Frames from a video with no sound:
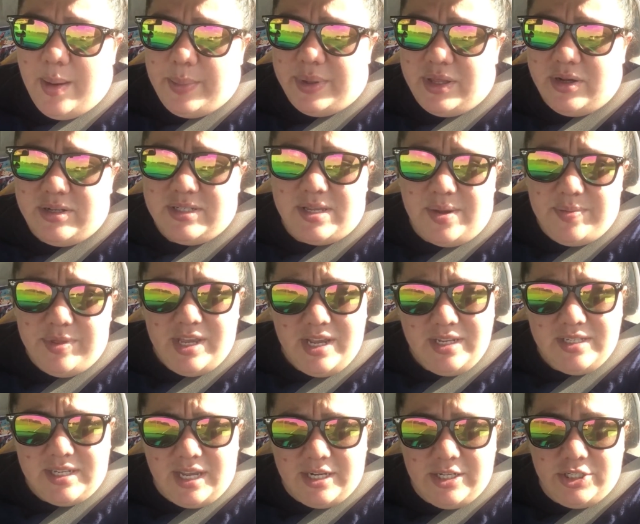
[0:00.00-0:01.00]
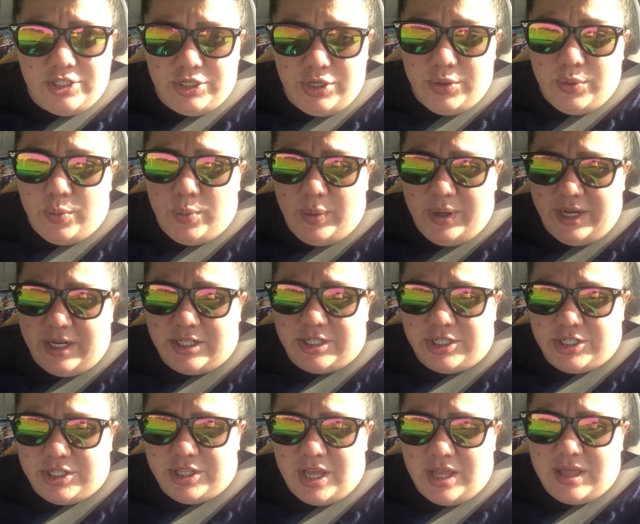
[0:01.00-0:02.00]
But there are some things I do
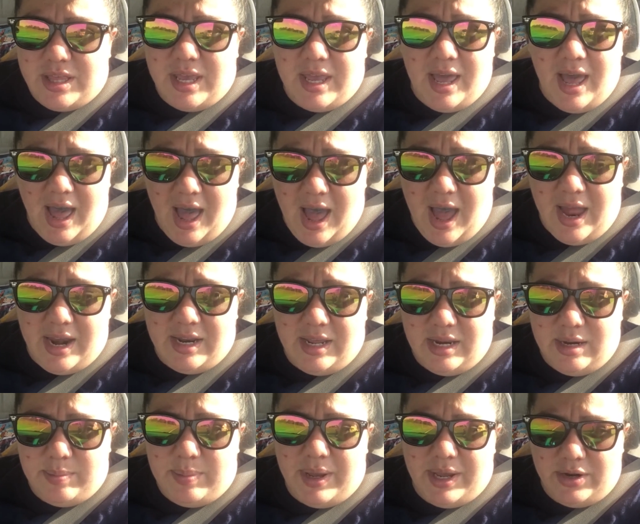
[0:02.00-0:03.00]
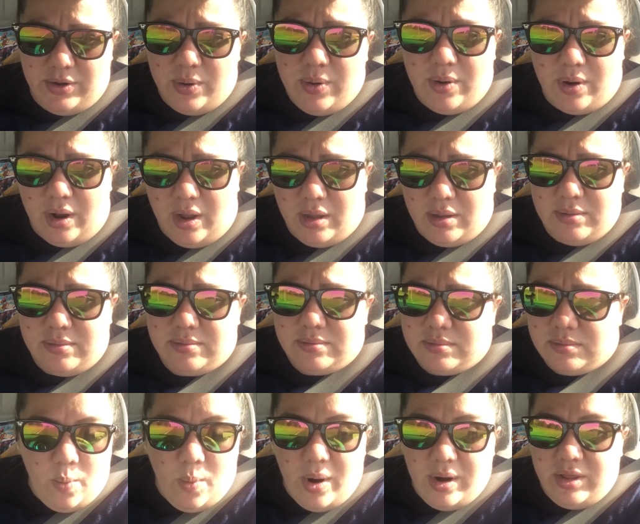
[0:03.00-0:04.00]
wish that they had in Pandora.
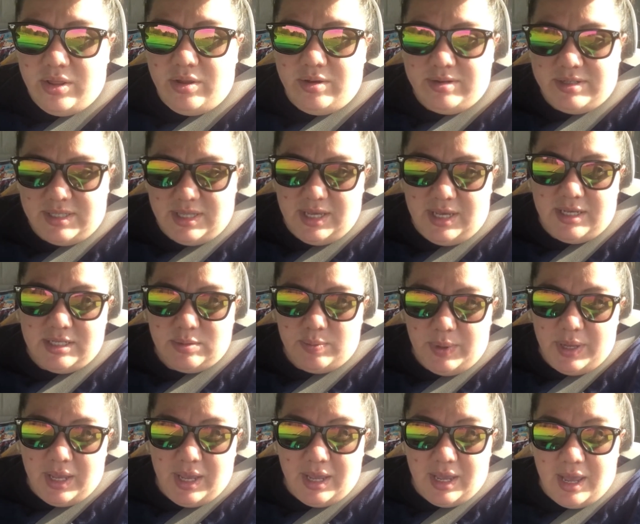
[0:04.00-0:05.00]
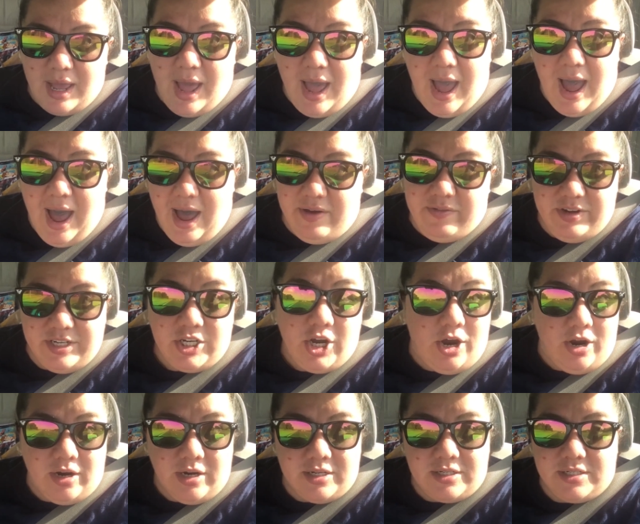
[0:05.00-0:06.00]
One of those things being
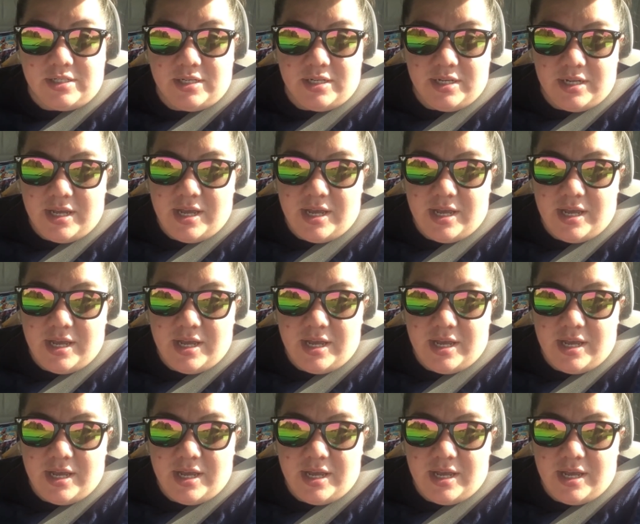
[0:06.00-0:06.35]
avatars.